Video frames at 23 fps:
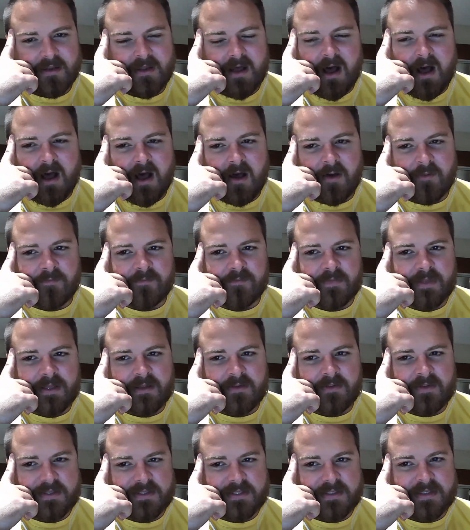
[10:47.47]
Um,
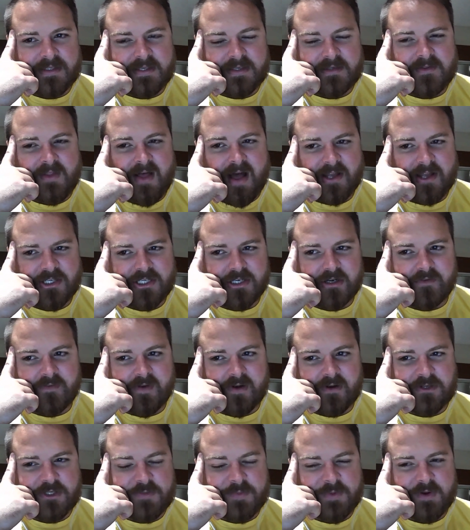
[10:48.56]
this is his last year of
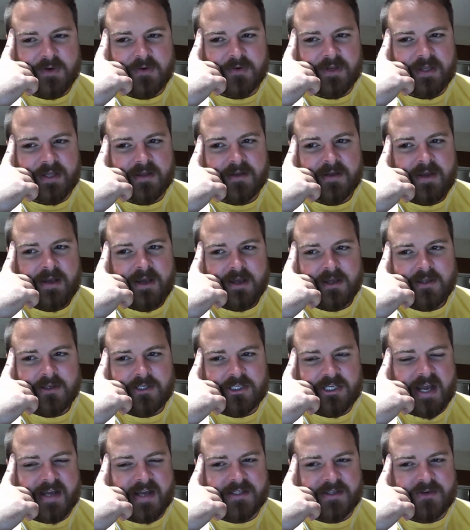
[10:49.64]
eligibility.
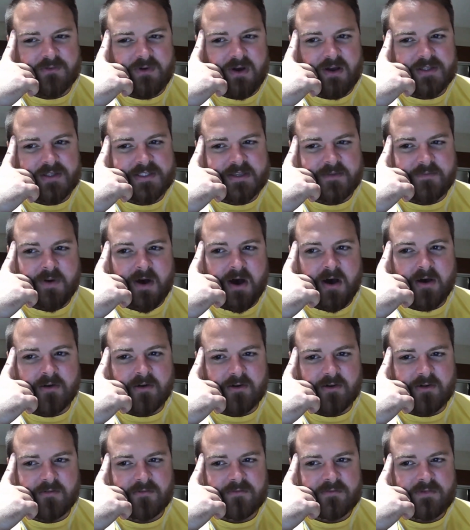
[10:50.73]
Jackson Ross, the
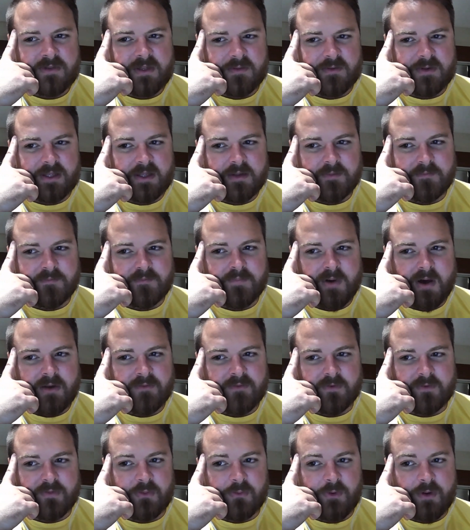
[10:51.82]
punter, can can punt
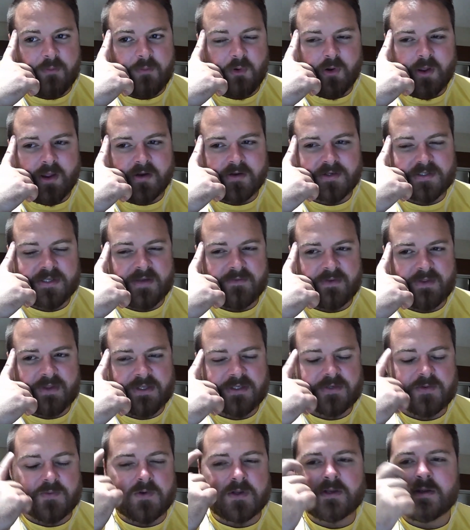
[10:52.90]
for three more years after
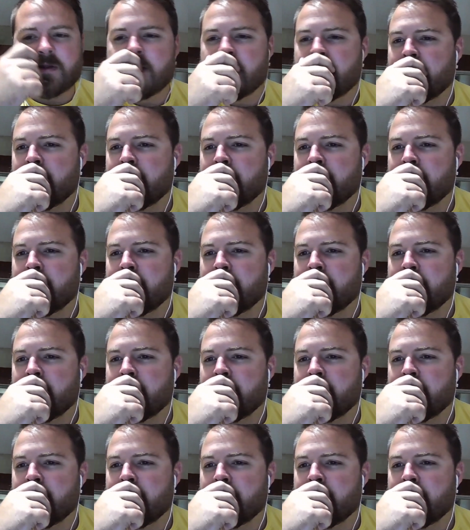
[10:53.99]
this one.